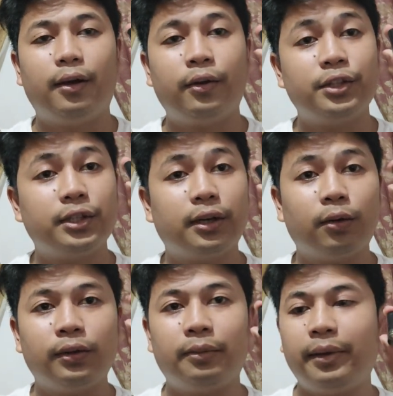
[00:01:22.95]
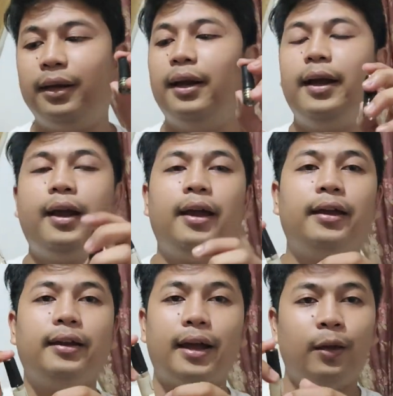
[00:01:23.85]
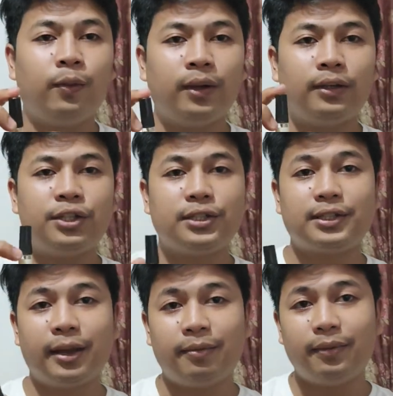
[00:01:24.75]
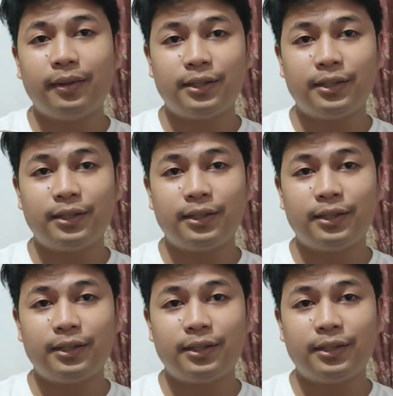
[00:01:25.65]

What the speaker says: original Ultra male, and I will just dab